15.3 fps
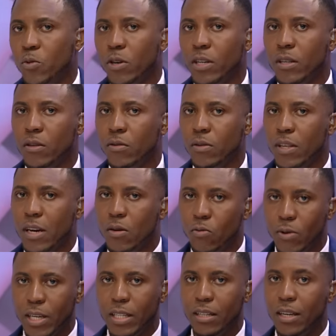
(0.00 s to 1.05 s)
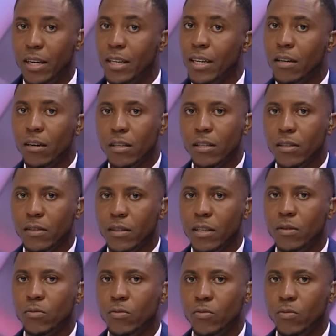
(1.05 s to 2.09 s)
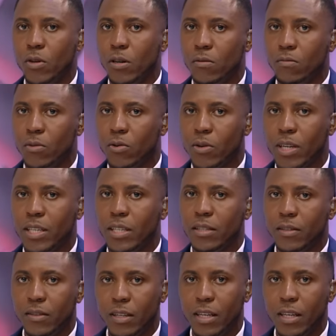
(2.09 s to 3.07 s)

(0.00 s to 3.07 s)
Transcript: point, though, that when, and I understand what Mariah is